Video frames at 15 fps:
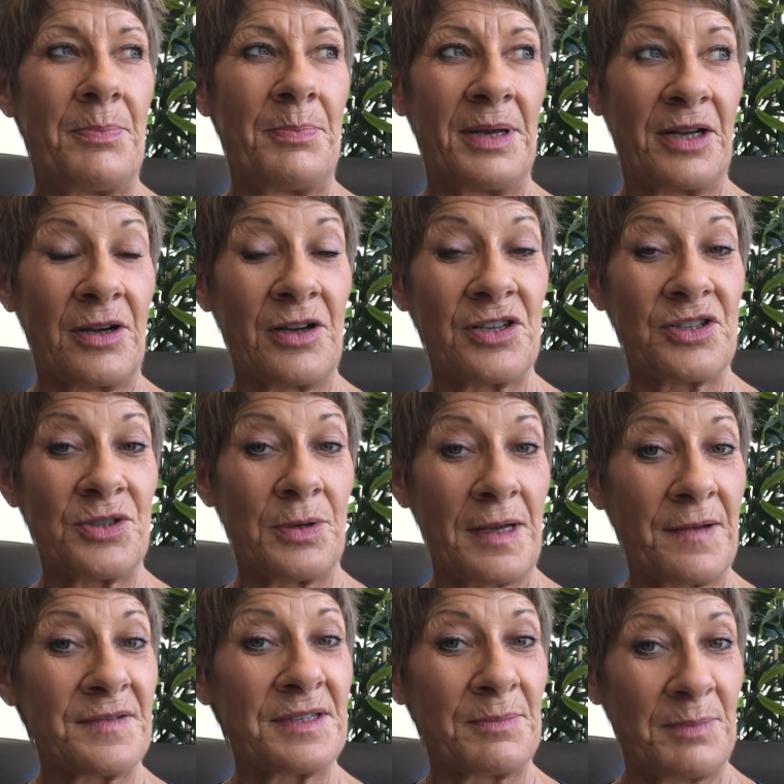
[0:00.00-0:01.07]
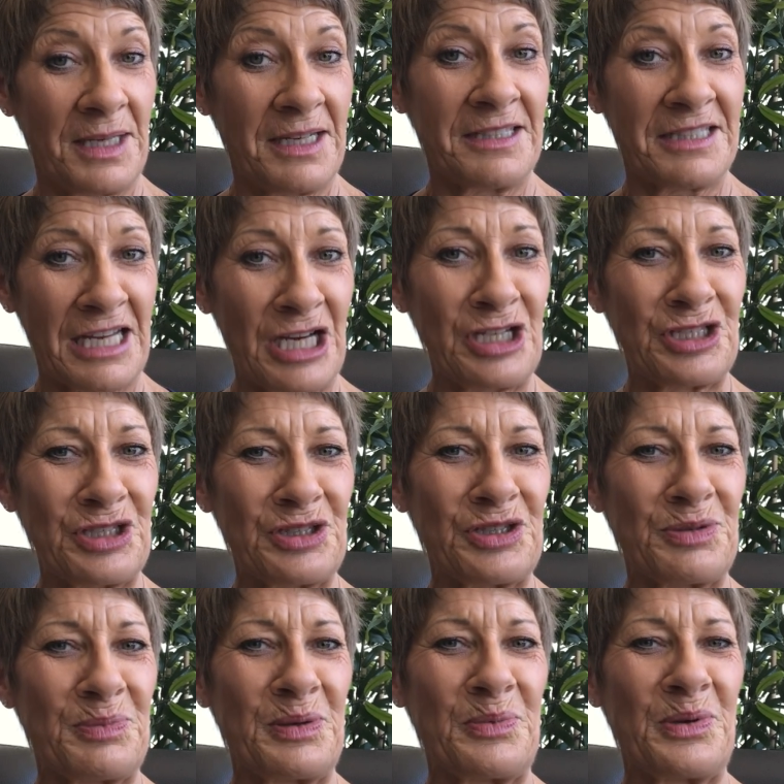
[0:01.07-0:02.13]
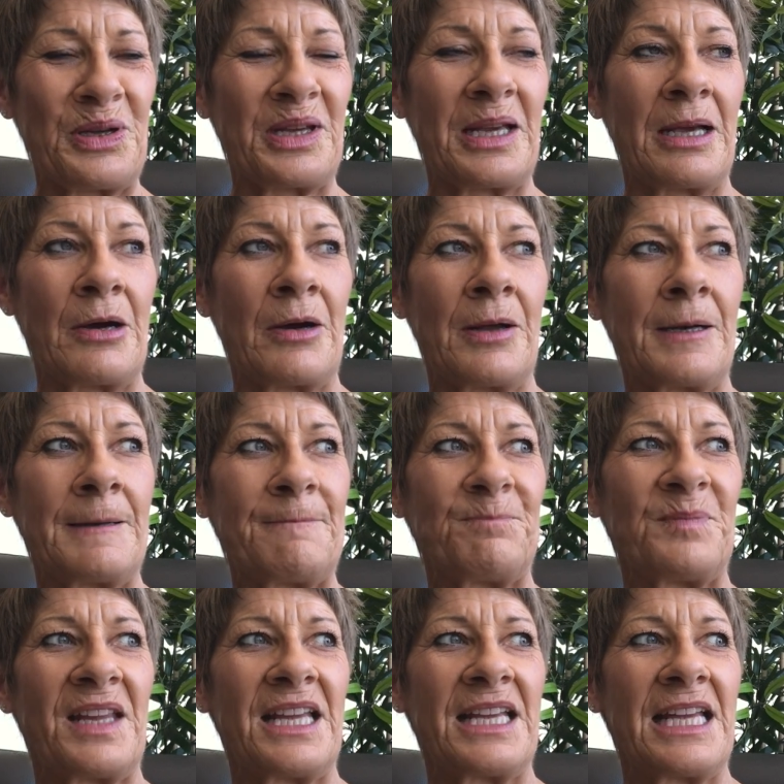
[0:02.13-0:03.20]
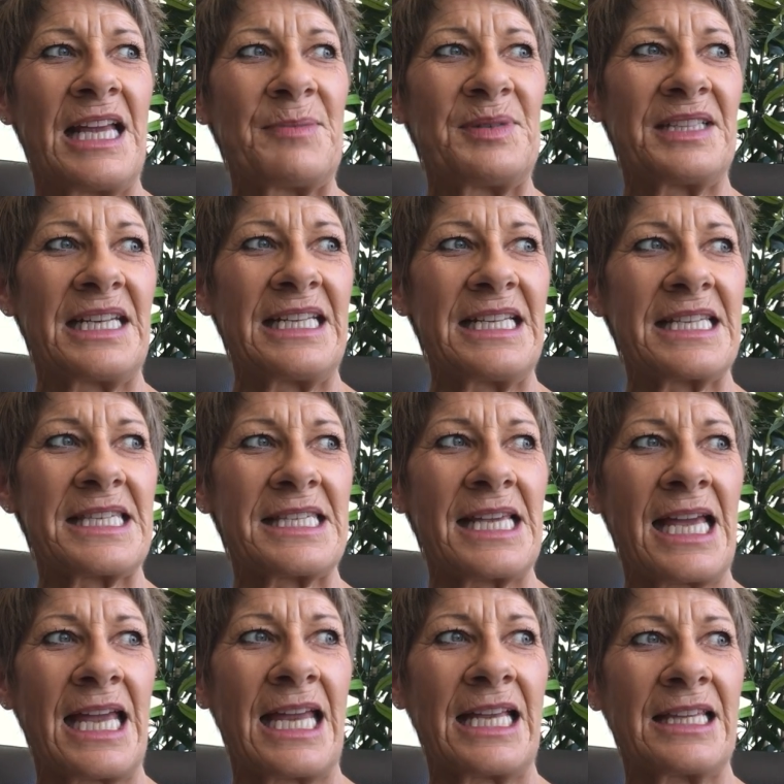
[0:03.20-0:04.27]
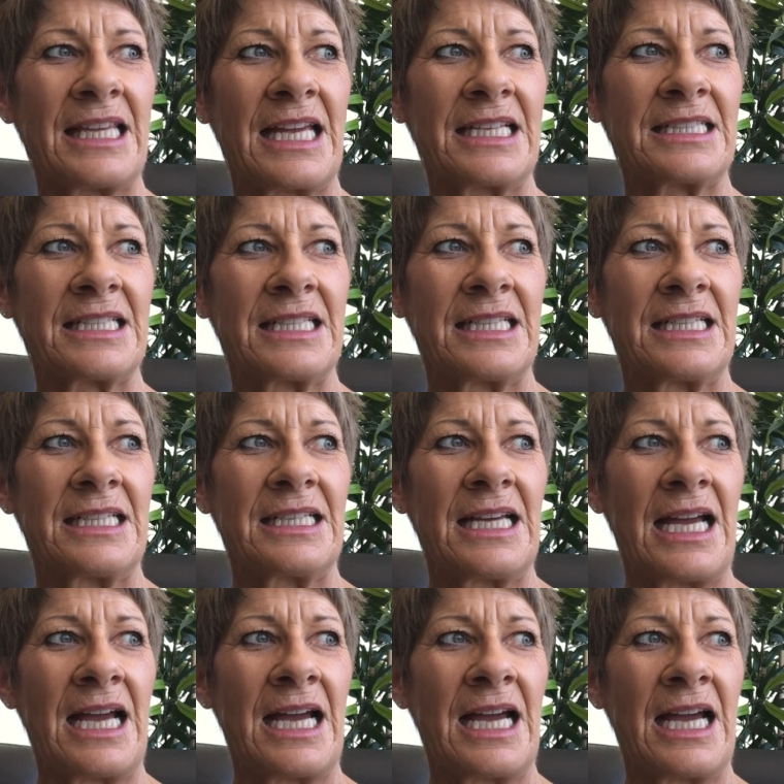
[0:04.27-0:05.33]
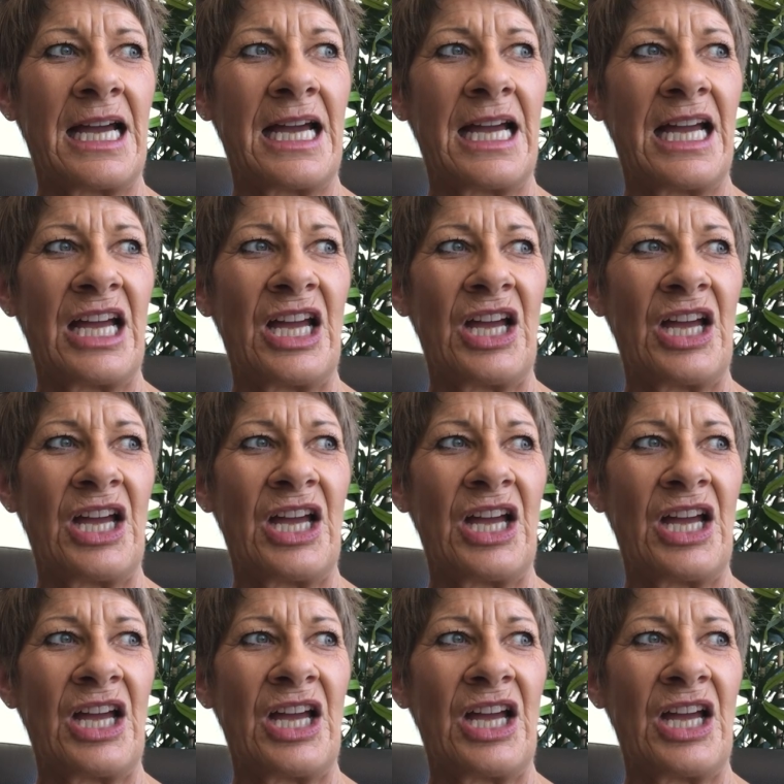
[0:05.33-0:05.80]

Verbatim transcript: because you have some meditation to be working on. But he is saying that uh,